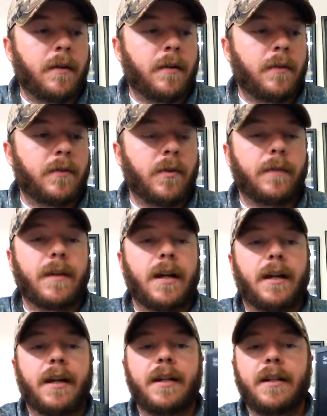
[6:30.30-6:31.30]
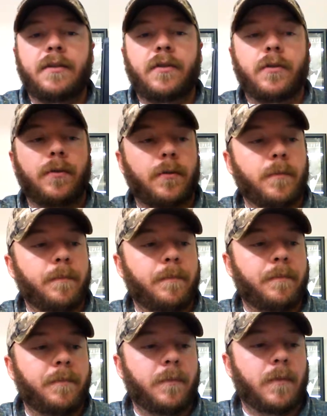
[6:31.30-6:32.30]
So I've got
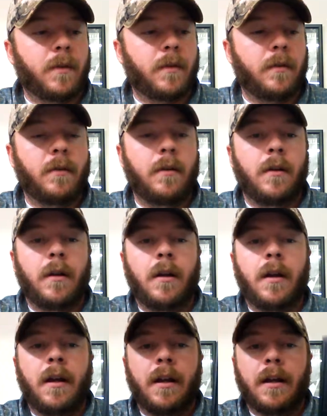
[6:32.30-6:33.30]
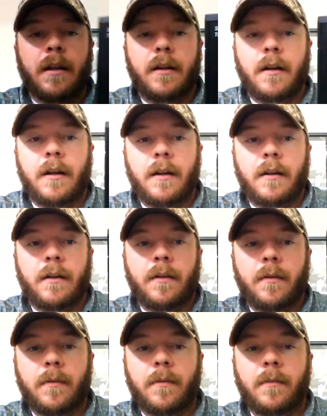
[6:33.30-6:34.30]

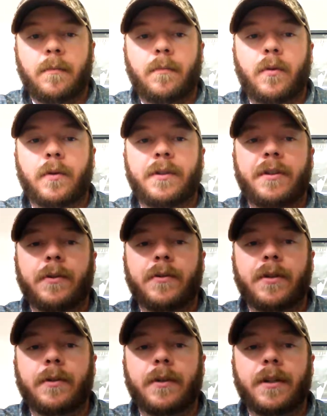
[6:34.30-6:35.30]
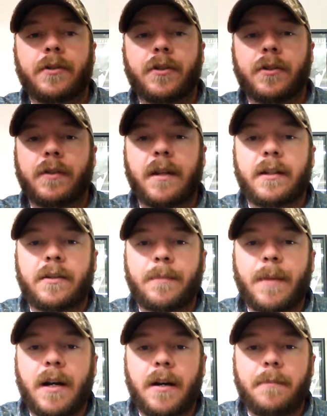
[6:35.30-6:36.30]
82.00 inches.
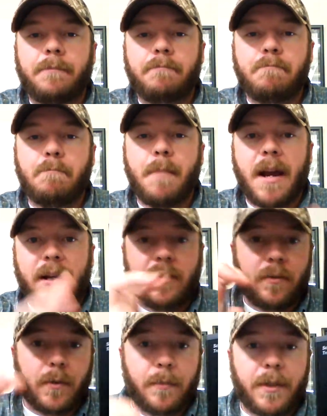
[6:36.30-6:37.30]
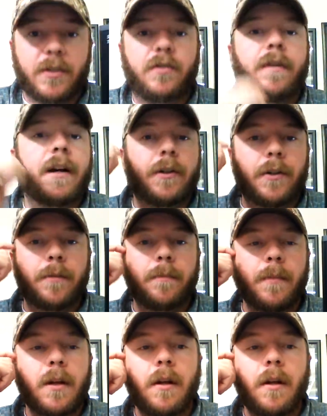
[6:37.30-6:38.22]
That's my maximum inch value.